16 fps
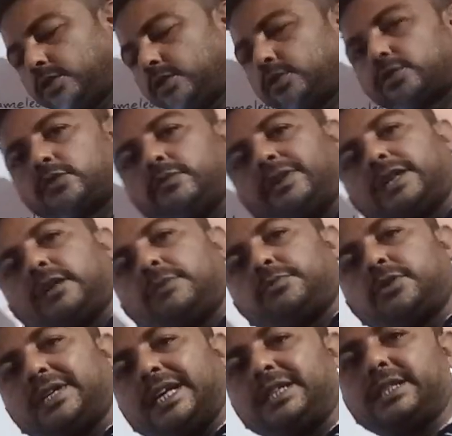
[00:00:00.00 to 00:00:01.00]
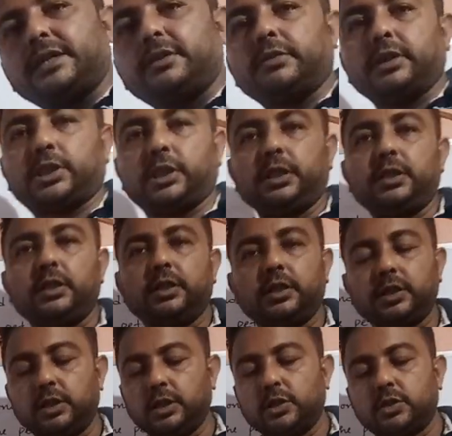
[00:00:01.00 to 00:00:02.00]
So welcome to Delta
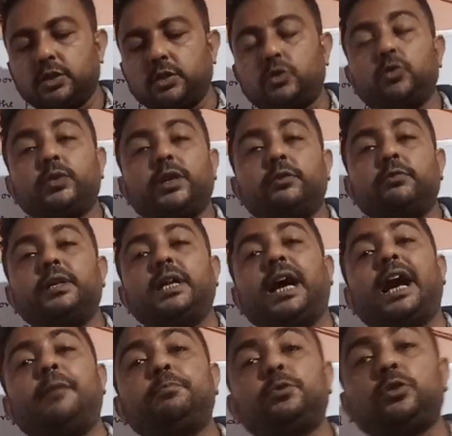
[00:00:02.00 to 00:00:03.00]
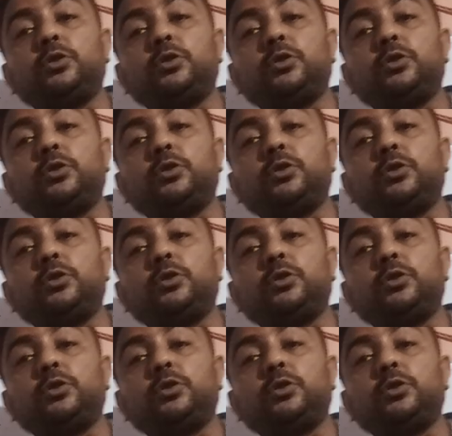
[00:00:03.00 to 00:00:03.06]
Education. So today we have